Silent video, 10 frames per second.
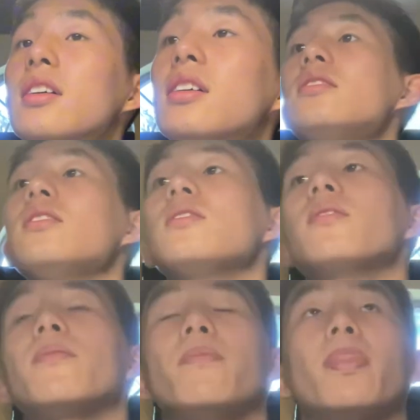So
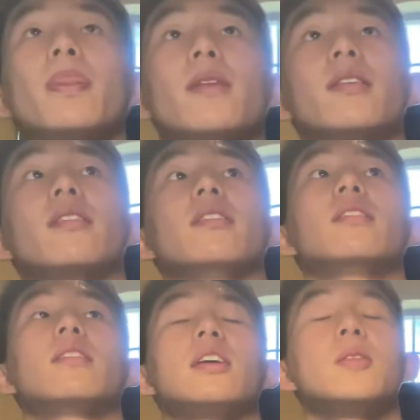the
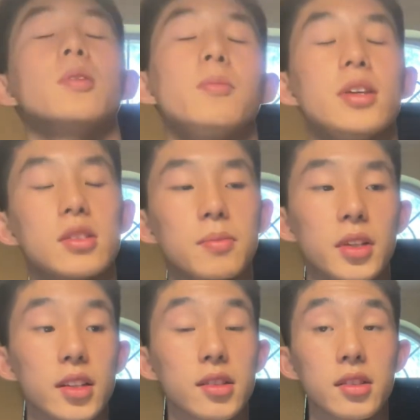thing about B S M
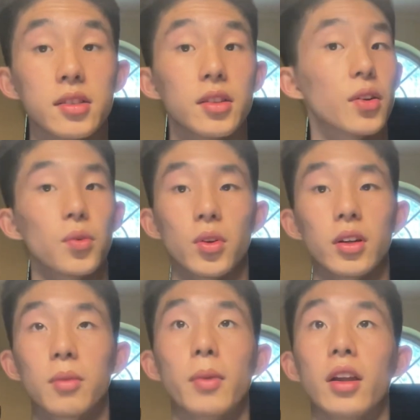Ds is they're really
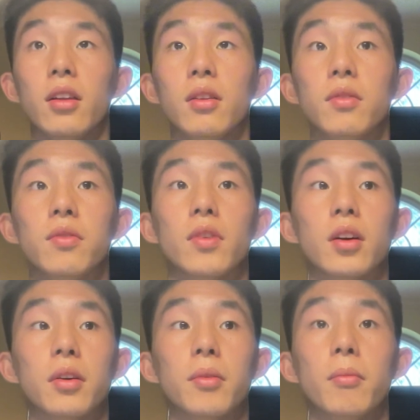competitive.
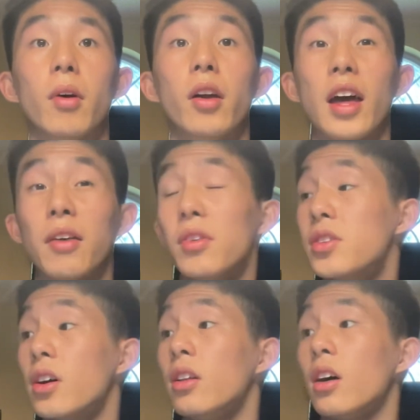Um, on average,
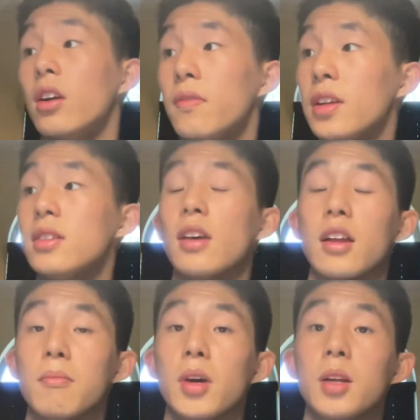a lot of these had a
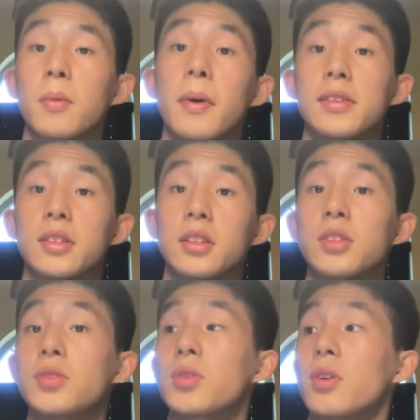minimum S A T
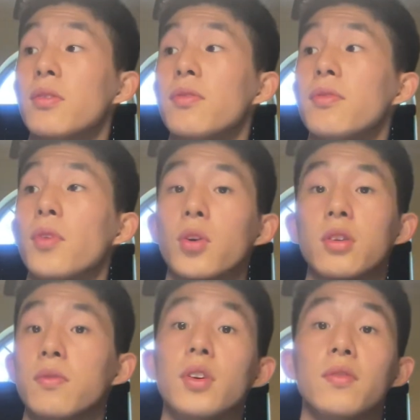score of
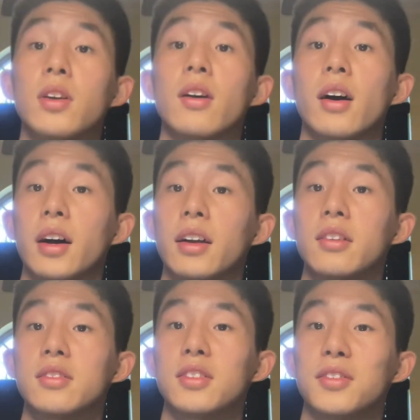fourteen fifty or higher,
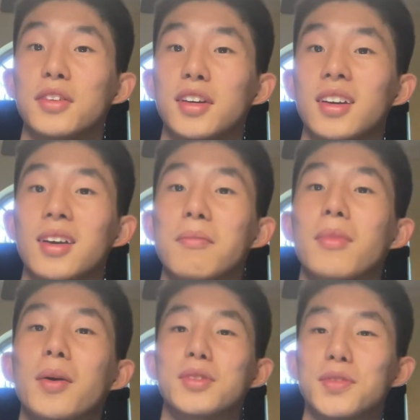so
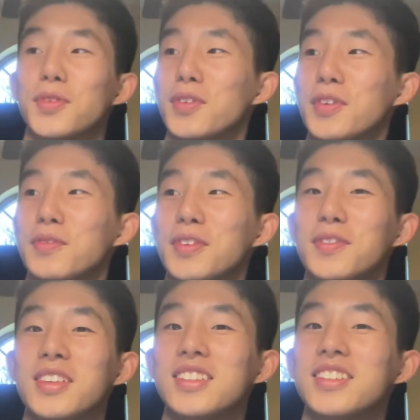I a fourteen
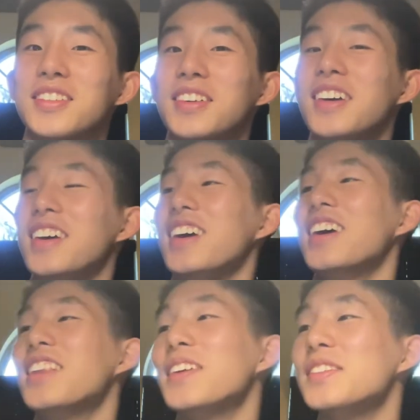fifty, so
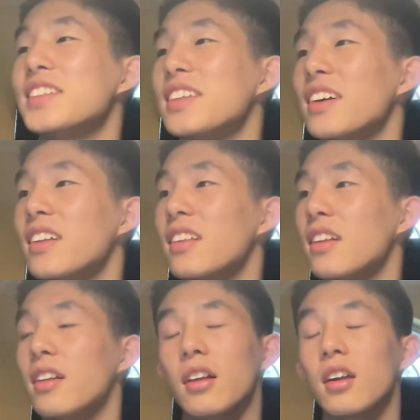there wasn't a,
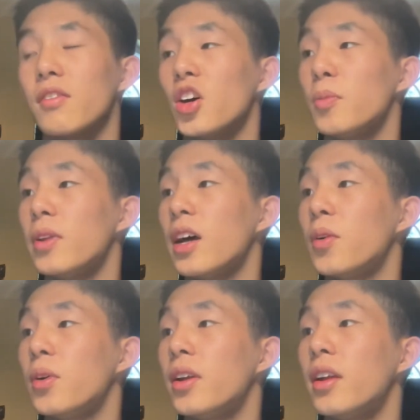a lot of hope in that
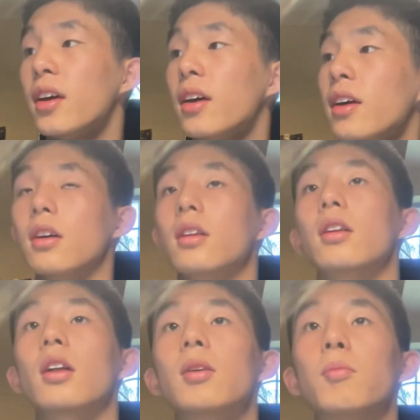one. And
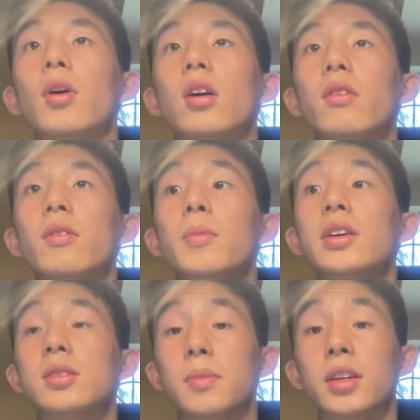another part of the B
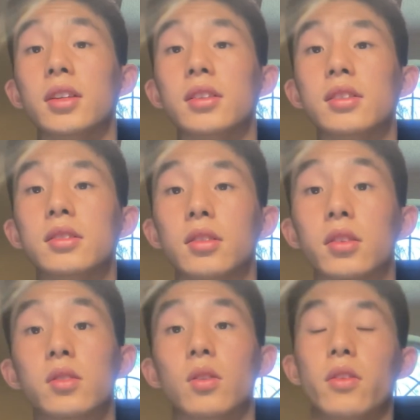S M D is they
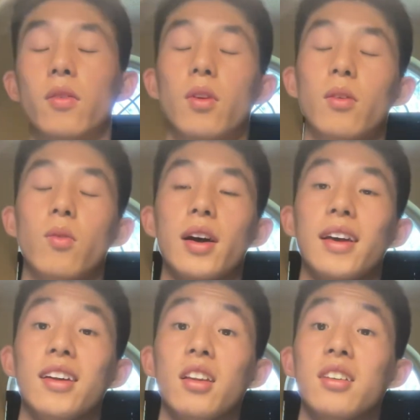also have to write
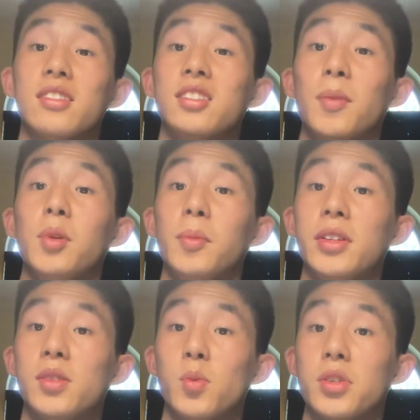a lot of
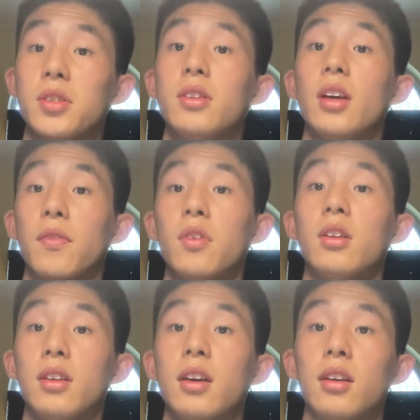supplements, which definitely
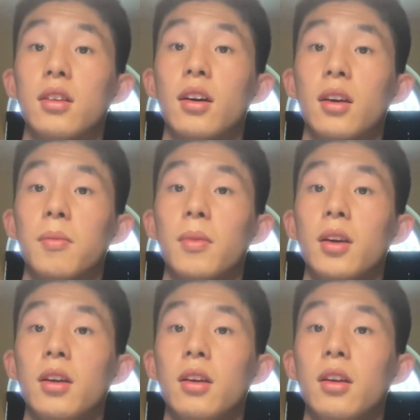take time.
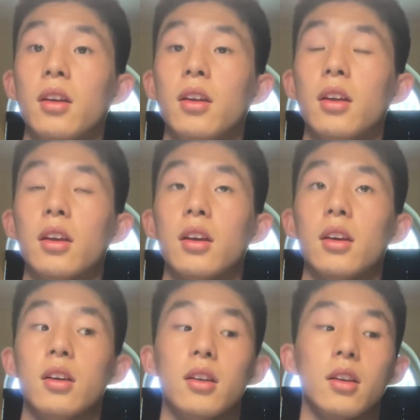
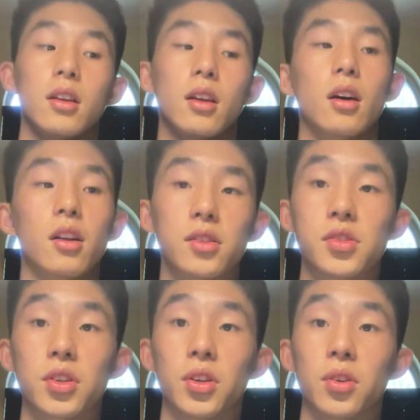And I'll just
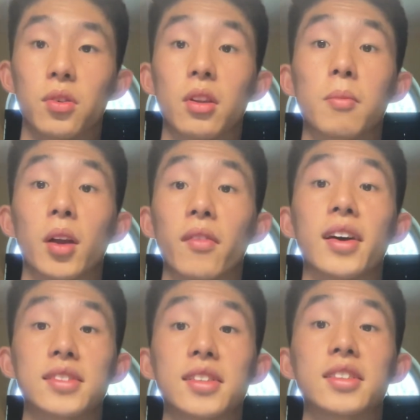show you the amount of
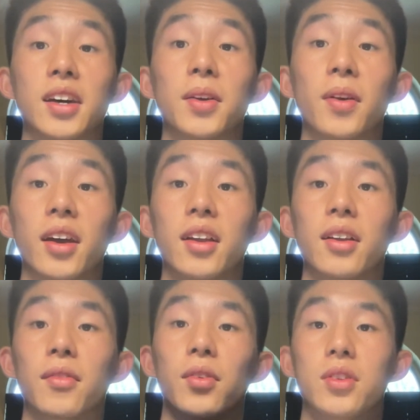essays I had to write
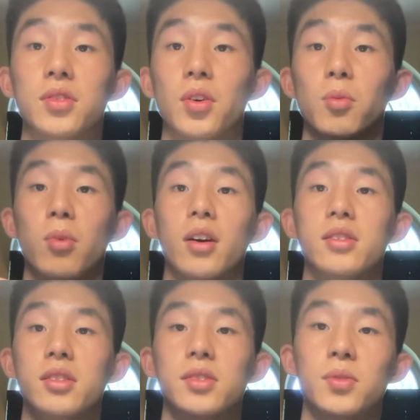for this whole
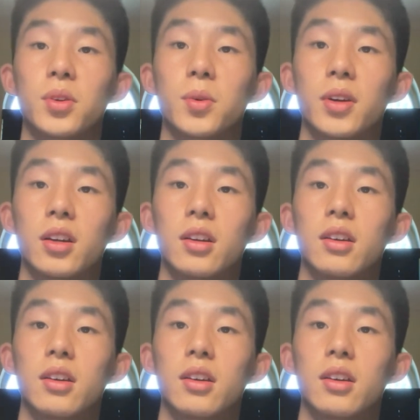process real quick.